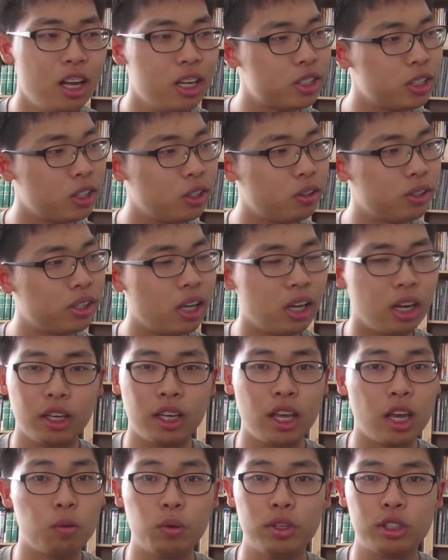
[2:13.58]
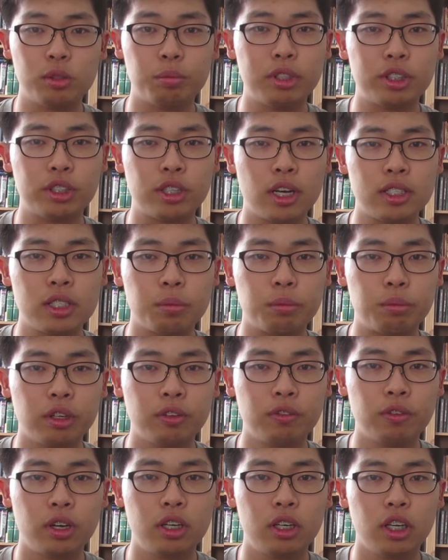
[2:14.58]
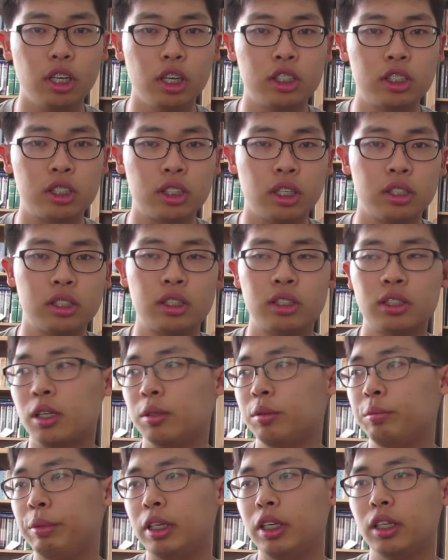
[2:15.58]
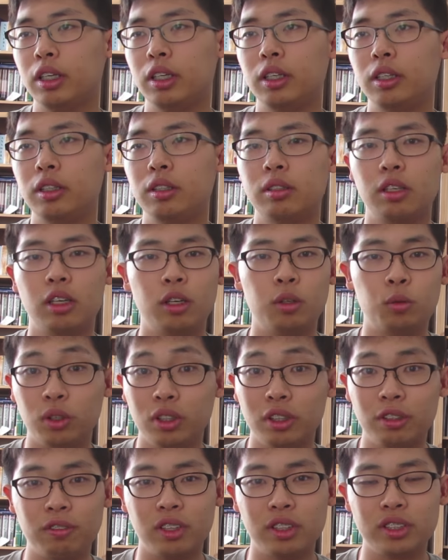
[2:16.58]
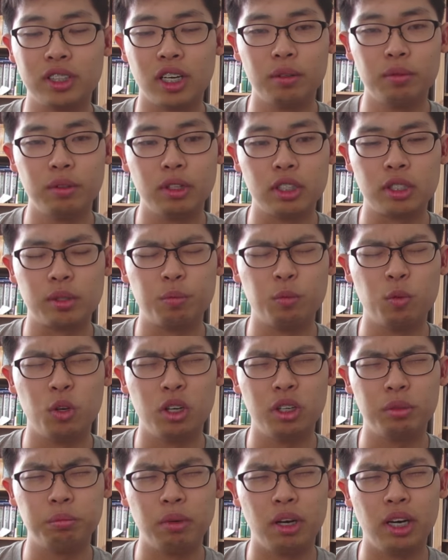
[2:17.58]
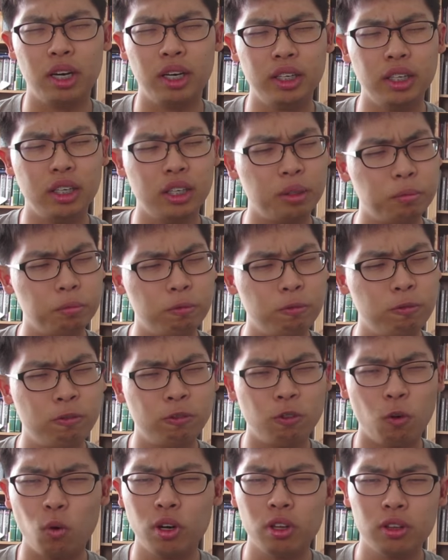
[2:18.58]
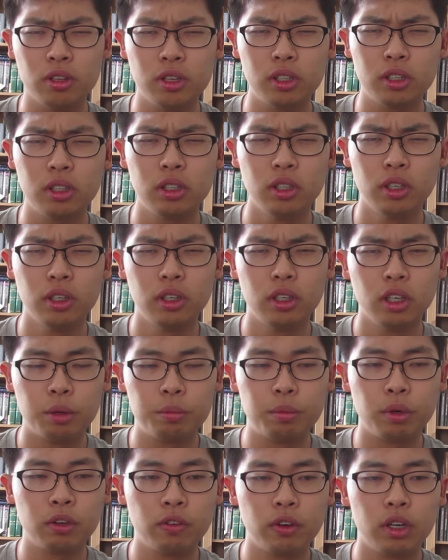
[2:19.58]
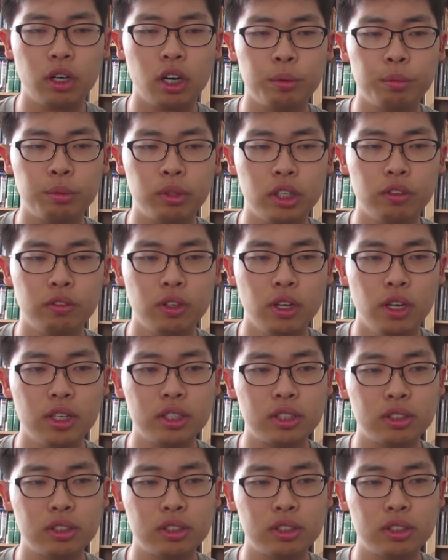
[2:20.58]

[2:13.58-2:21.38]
So yeah, I can't wait to meet you guys at BrickFair. It's it's gonna be a, a really fun time. This is what my um, fourth year at BrickFair, I believe.